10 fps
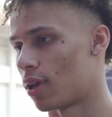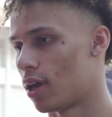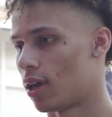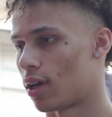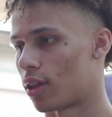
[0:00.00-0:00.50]
And
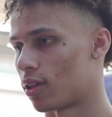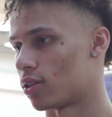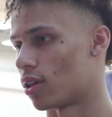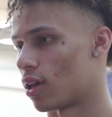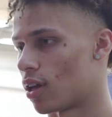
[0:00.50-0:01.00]
I
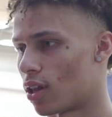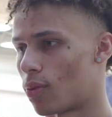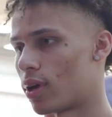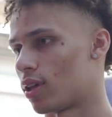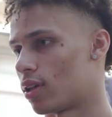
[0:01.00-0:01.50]
think there's
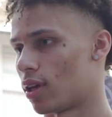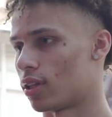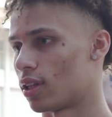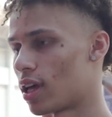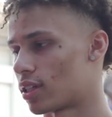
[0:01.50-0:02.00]
another one
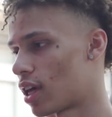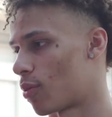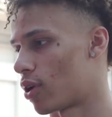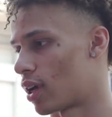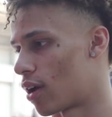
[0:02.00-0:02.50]
in the last
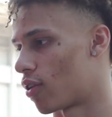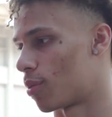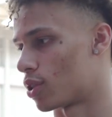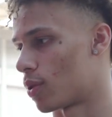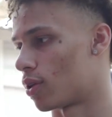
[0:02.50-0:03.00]
game where he gave it
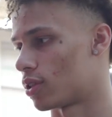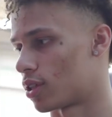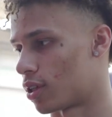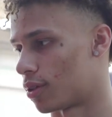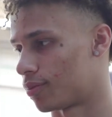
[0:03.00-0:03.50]
up as well. So.